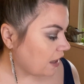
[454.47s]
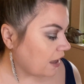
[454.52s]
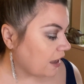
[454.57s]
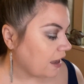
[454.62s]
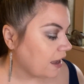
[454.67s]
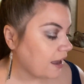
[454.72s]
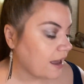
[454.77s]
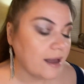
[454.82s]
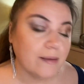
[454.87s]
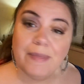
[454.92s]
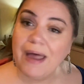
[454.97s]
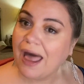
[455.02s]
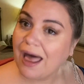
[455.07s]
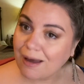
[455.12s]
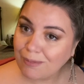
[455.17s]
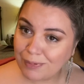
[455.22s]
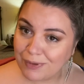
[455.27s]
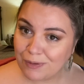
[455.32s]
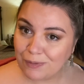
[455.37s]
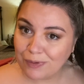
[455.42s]
I'm
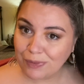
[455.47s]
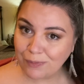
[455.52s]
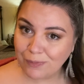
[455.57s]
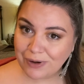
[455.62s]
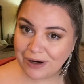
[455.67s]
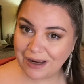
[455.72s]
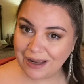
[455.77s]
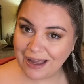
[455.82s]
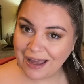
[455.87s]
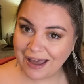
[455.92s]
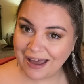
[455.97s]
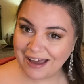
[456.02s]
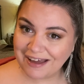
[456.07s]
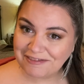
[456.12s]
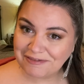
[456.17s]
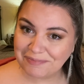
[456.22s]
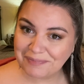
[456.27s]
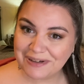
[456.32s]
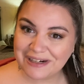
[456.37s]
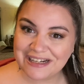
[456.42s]
happy with what I
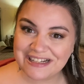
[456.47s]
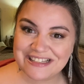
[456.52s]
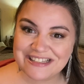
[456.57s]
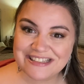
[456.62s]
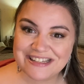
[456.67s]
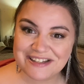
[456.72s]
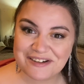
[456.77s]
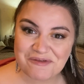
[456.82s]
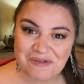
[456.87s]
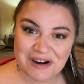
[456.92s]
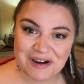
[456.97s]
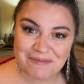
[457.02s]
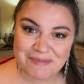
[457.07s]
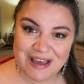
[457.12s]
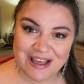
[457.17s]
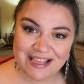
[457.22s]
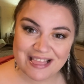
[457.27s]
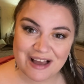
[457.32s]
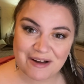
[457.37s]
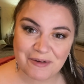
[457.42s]
have, but I did want to
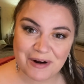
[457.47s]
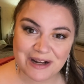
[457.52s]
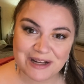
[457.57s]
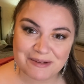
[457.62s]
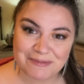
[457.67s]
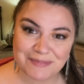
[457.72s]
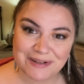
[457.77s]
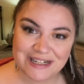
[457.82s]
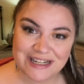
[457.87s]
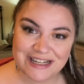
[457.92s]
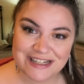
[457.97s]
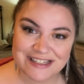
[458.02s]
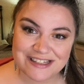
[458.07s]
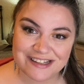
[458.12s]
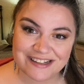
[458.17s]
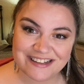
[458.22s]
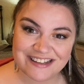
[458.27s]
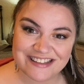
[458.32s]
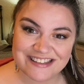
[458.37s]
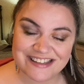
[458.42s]
make that
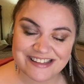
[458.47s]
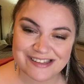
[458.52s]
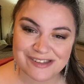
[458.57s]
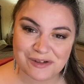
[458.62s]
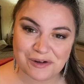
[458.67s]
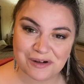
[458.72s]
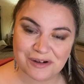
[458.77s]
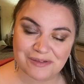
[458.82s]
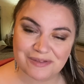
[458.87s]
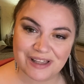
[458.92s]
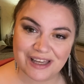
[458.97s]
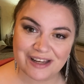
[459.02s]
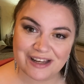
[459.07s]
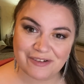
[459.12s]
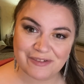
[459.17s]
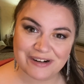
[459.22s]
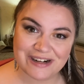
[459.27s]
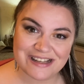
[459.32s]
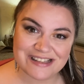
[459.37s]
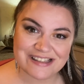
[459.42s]
recommendation because it's sort of like
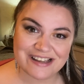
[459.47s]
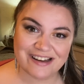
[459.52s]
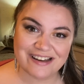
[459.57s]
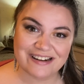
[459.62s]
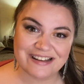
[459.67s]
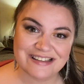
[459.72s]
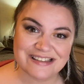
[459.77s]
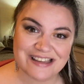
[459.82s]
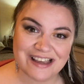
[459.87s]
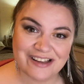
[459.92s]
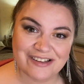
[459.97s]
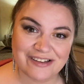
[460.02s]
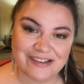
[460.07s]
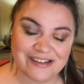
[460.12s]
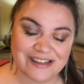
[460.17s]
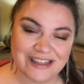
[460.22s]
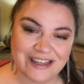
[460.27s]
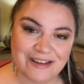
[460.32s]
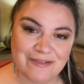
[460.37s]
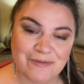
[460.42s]
when I saw it on sale,
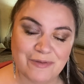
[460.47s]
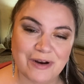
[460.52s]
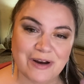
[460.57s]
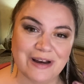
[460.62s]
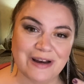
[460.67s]
it